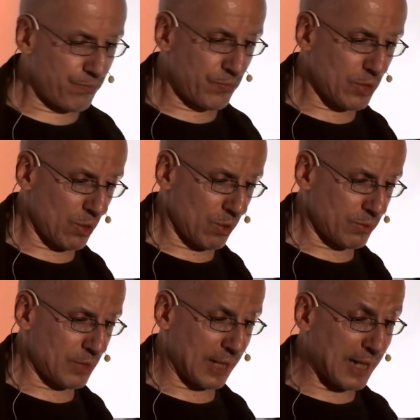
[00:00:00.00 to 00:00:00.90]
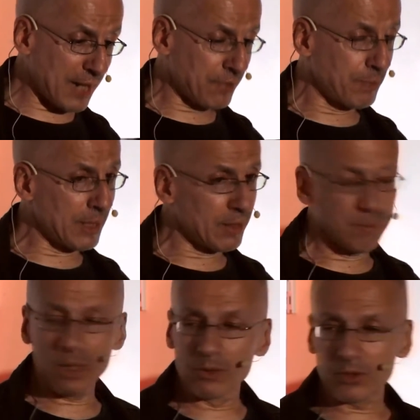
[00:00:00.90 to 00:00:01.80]
you know, the harassment,
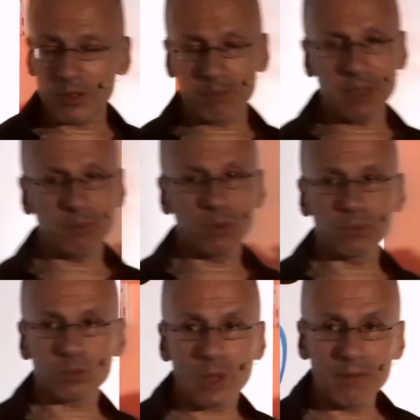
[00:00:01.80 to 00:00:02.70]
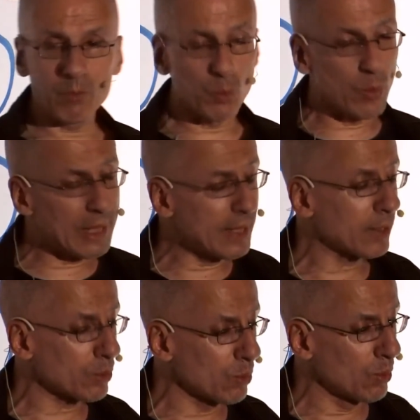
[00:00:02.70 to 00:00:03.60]
but also the people quite
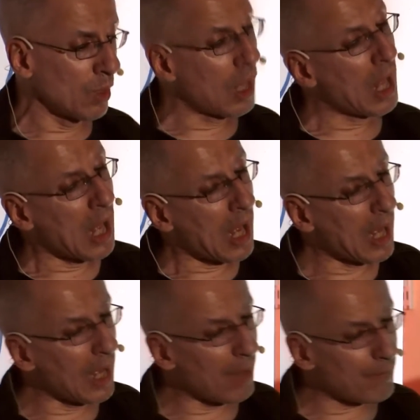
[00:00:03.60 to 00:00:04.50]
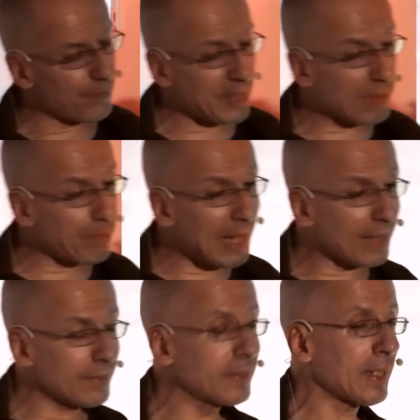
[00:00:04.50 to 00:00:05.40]
willing to uh, take
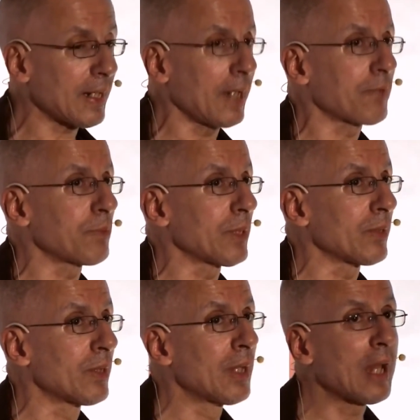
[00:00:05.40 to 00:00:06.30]
part in the harassment.